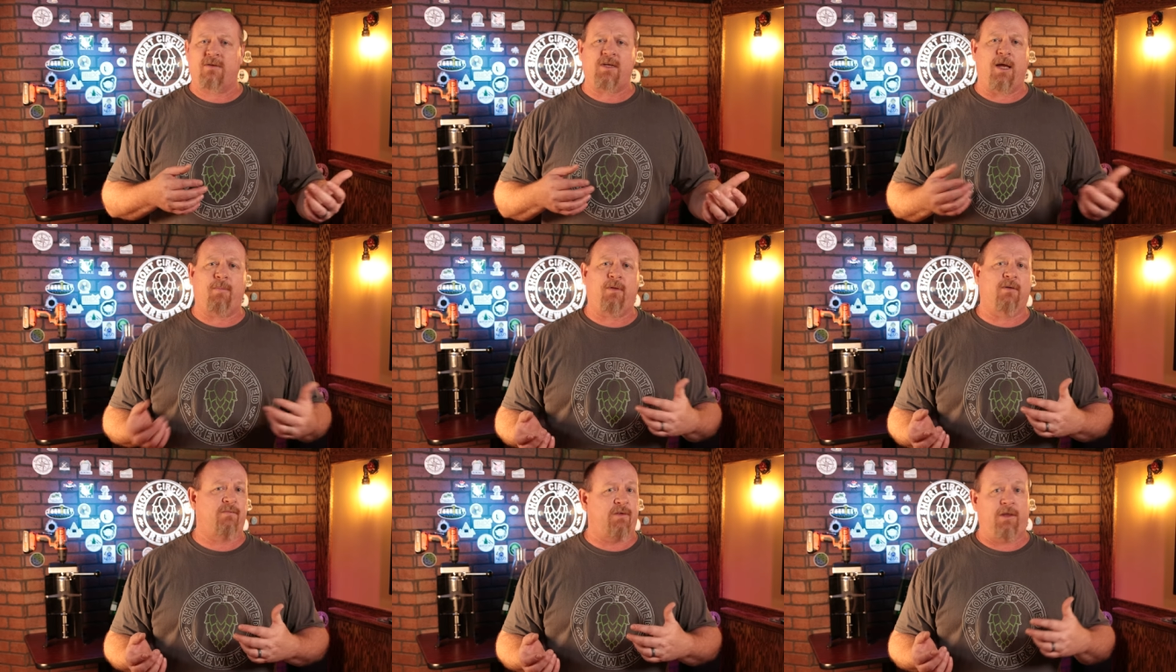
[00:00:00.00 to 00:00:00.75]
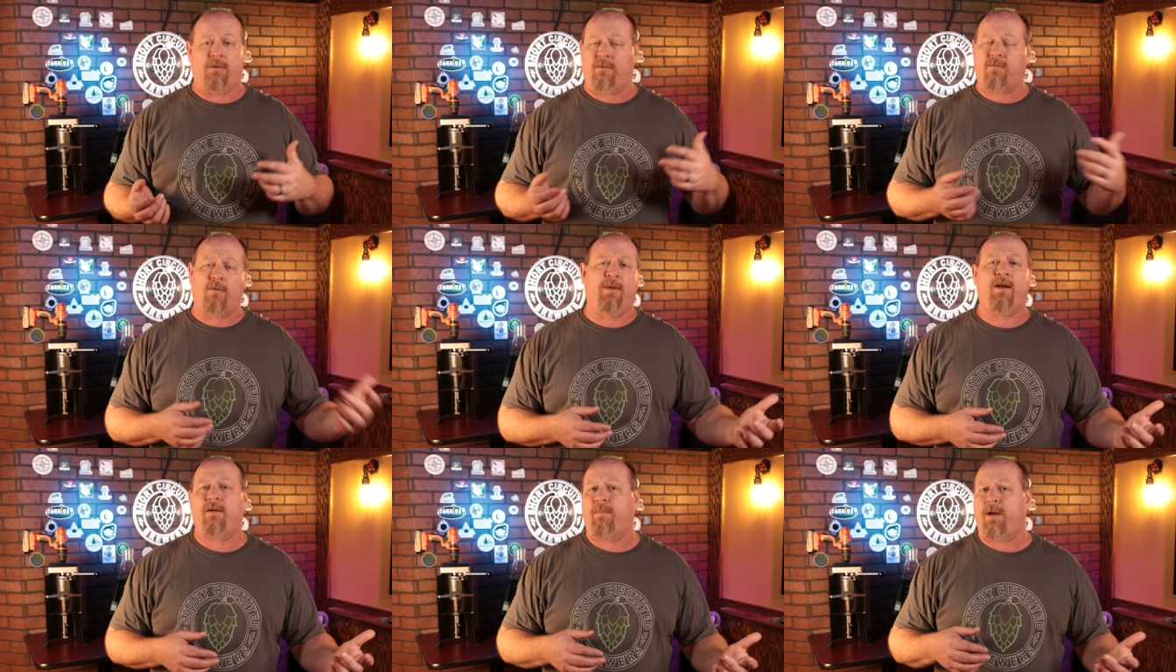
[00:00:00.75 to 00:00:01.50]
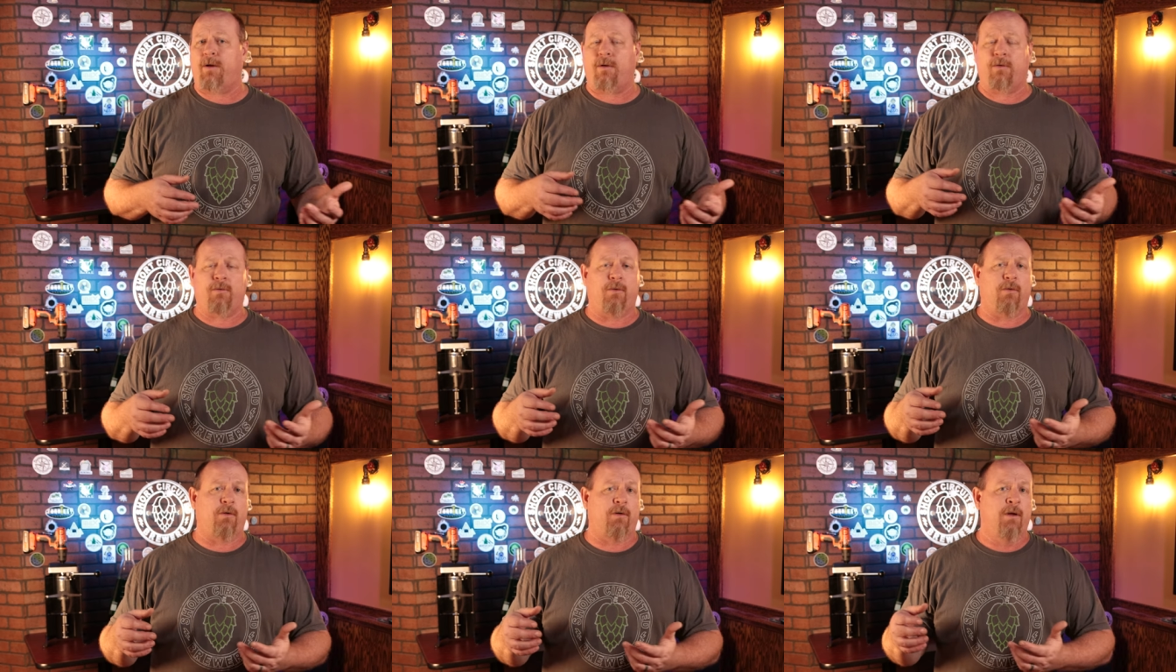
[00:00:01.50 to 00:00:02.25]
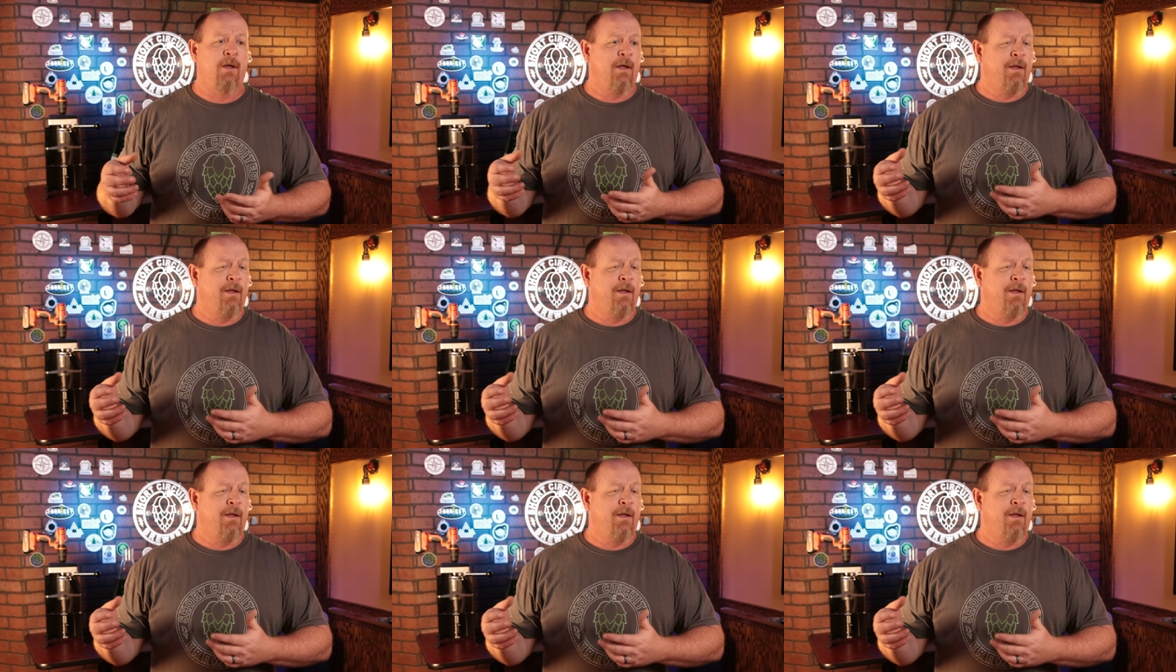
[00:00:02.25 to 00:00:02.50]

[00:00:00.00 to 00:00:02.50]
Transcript: a sample of either fermented beer or,